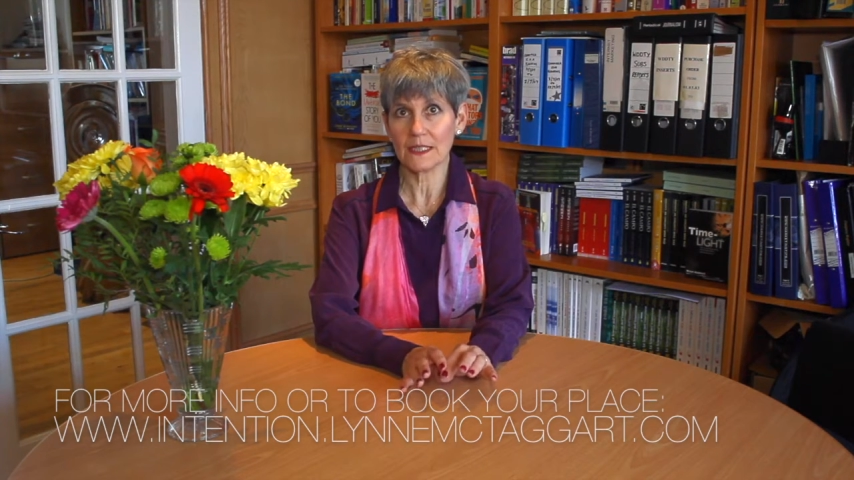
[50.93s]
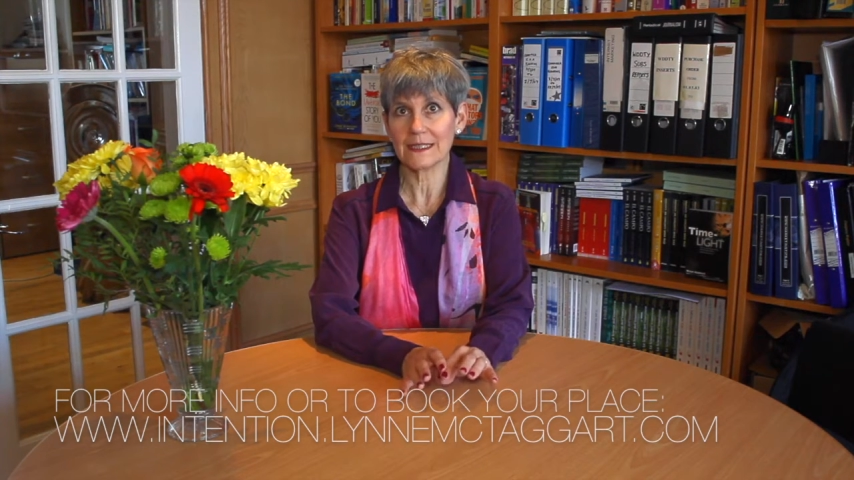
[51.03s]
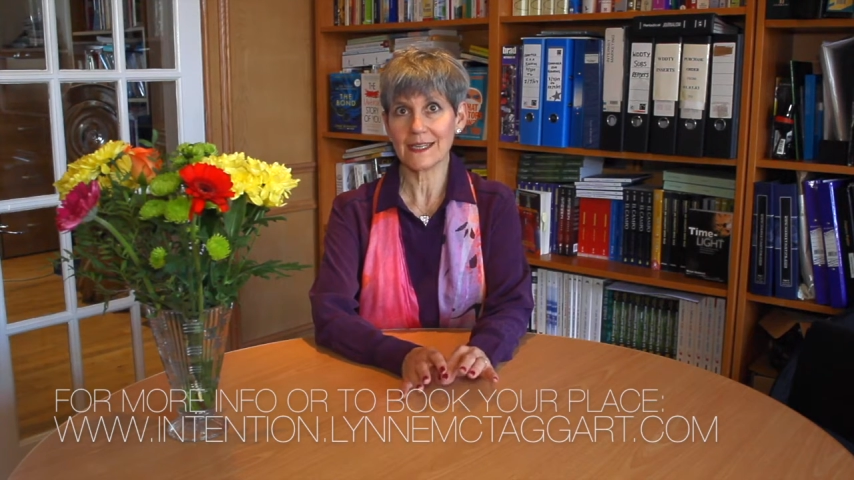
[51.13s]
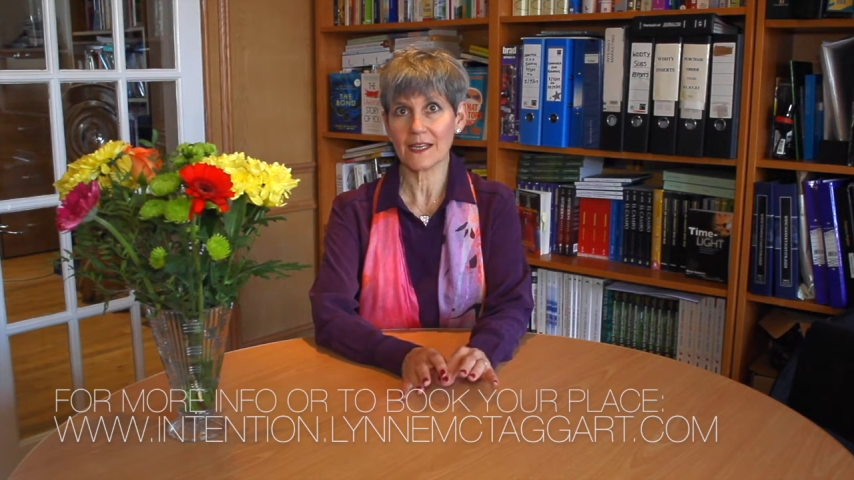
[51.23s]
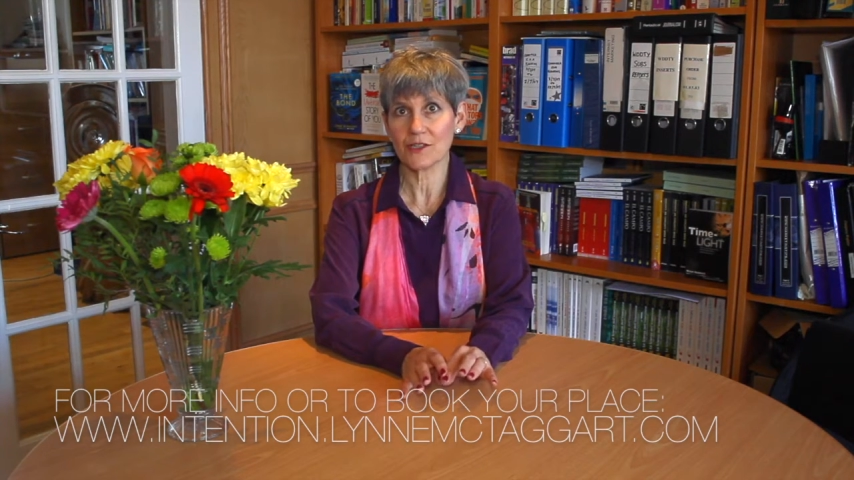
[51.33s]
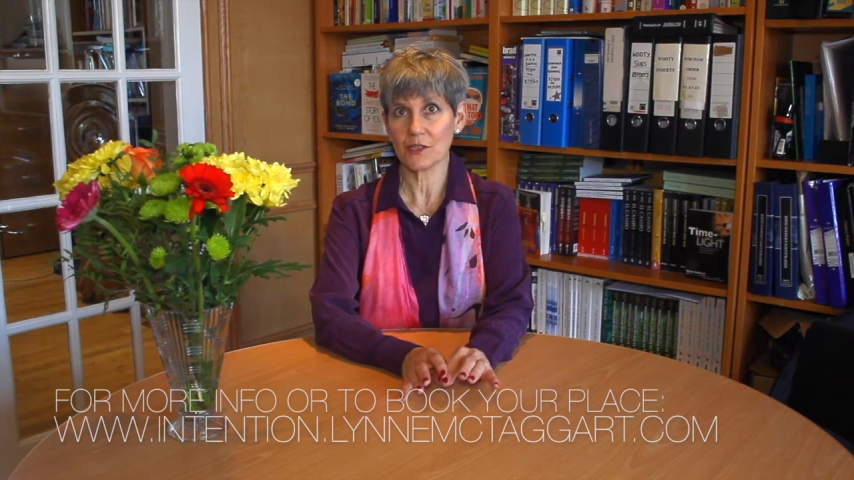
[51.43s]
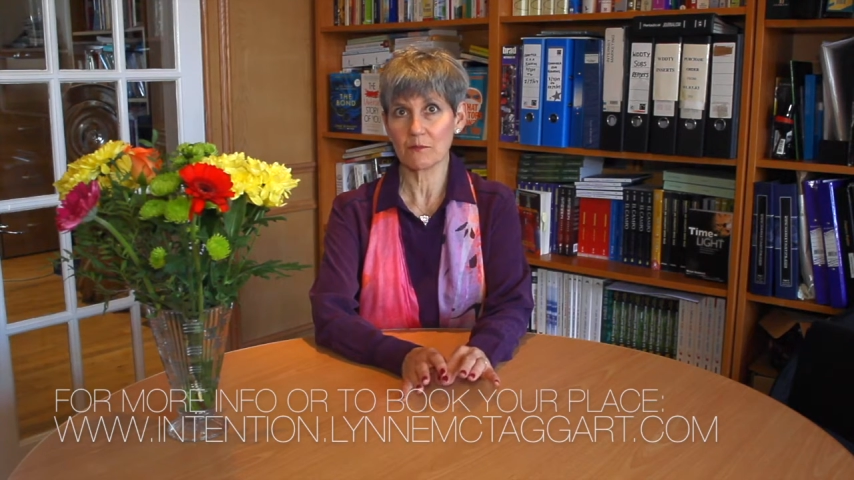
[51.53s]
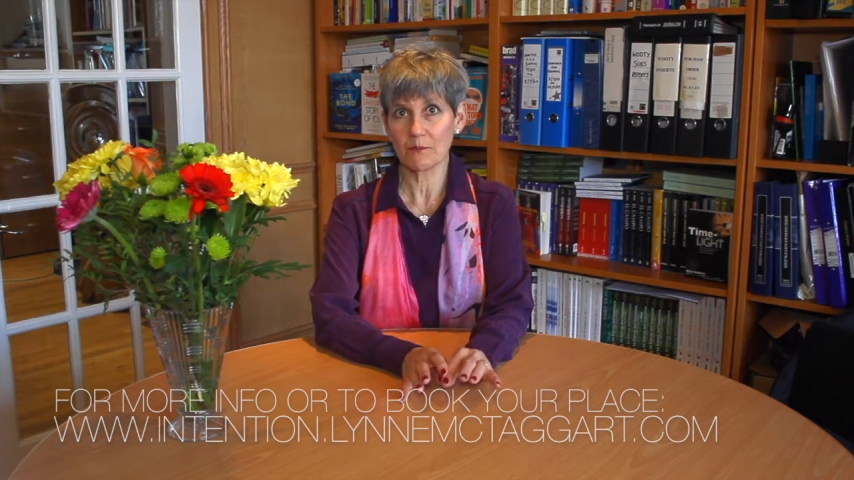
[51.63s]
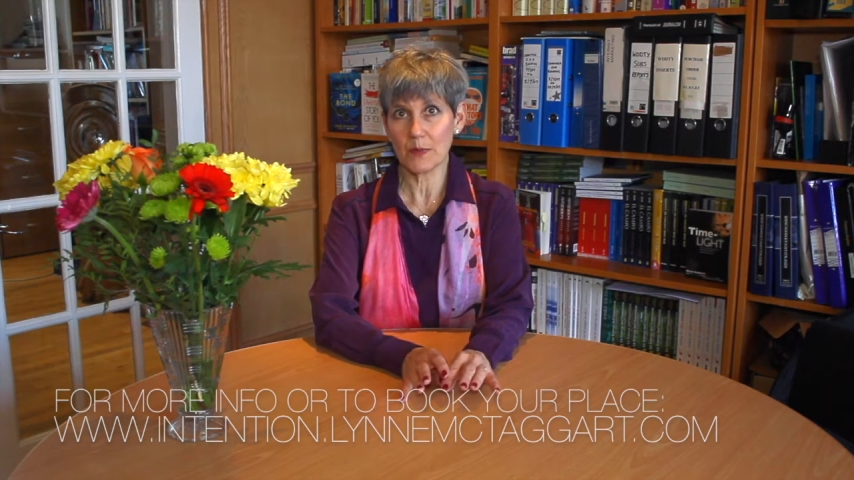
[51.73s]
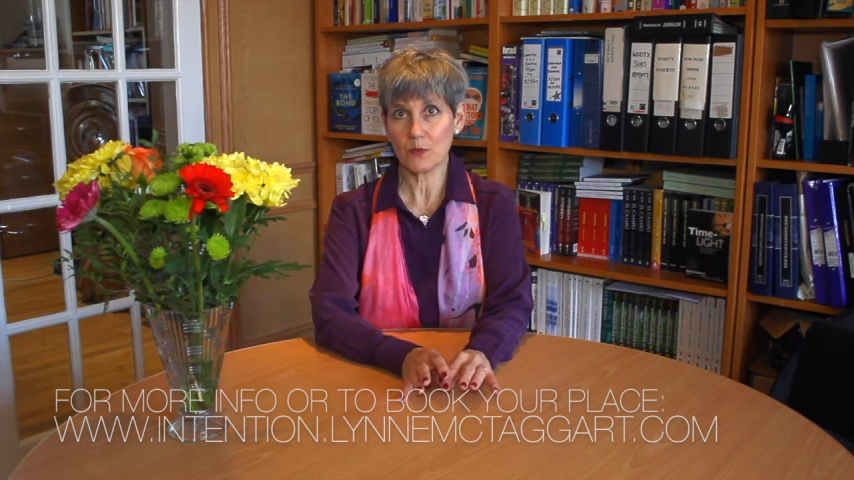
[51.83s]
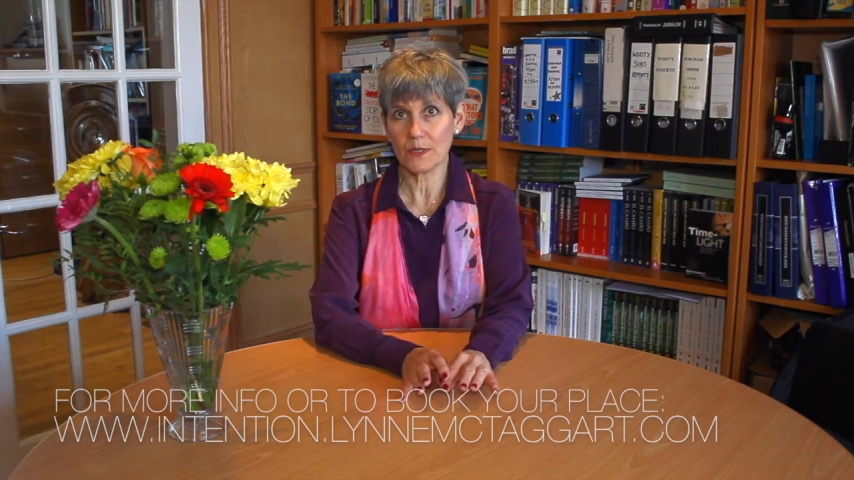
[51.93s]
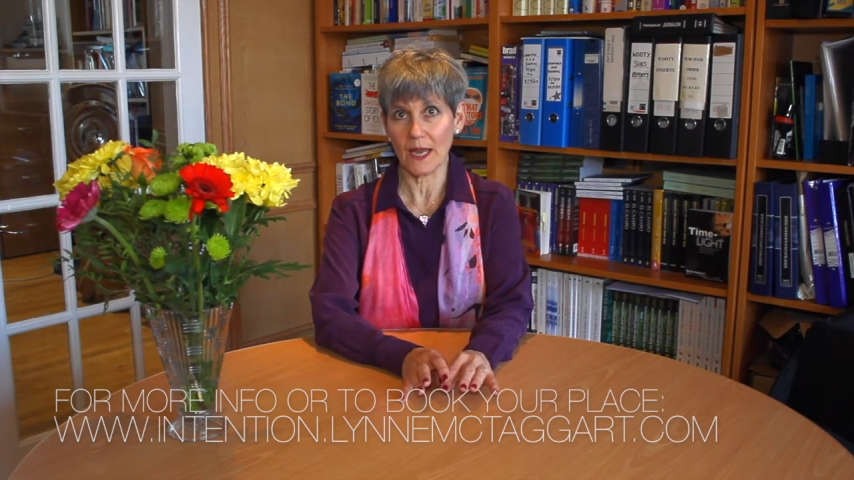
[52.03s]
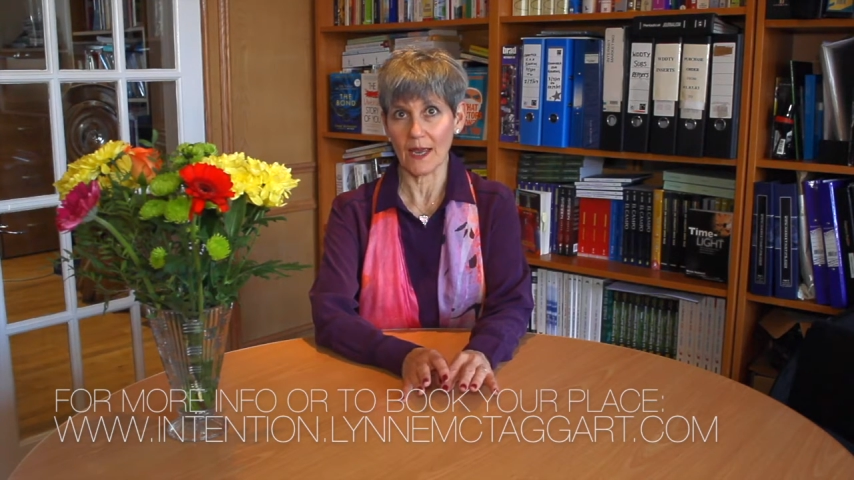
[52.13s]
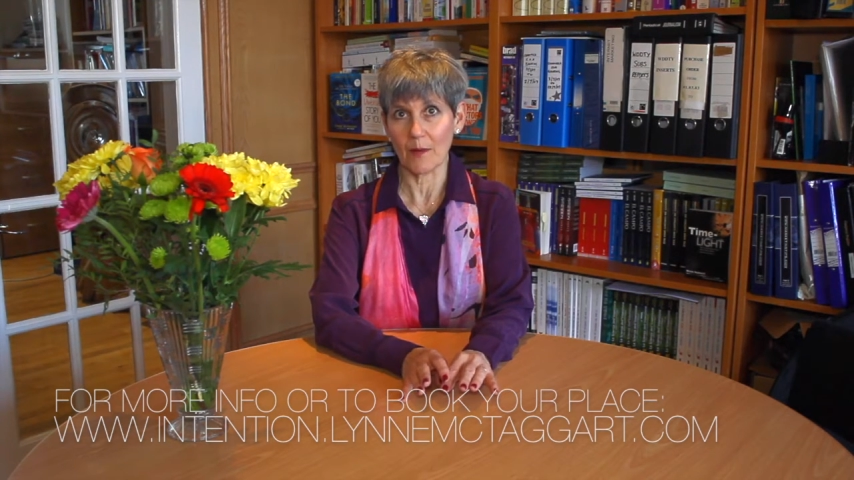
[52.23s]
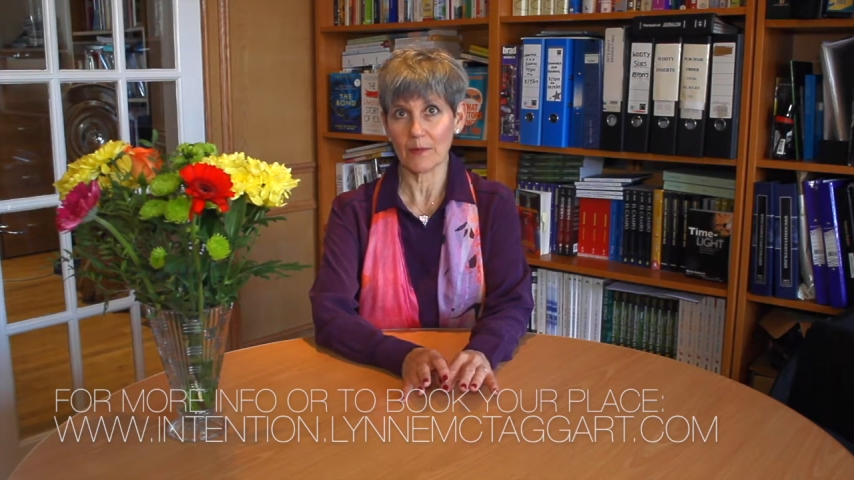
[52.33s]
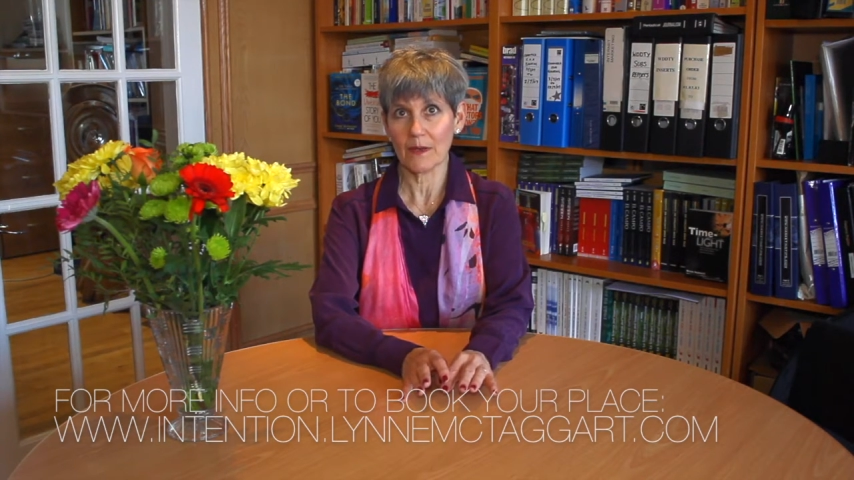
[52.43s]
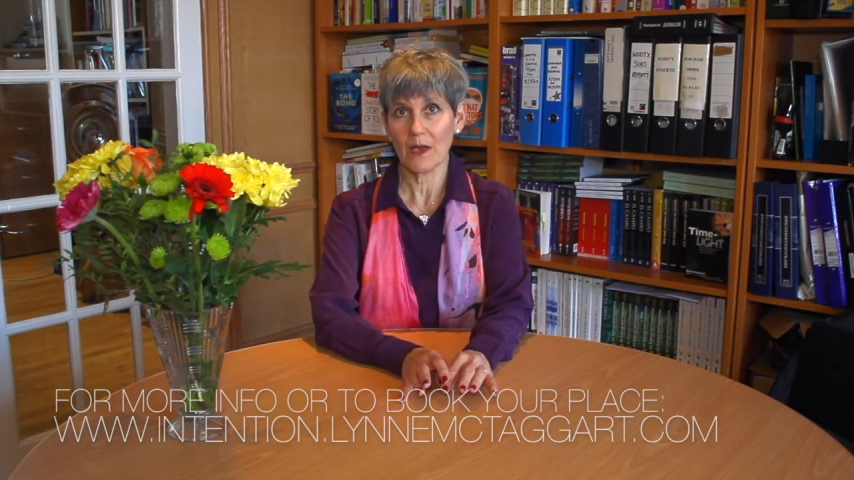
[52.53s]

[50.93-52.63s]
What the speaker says: intention boot camp,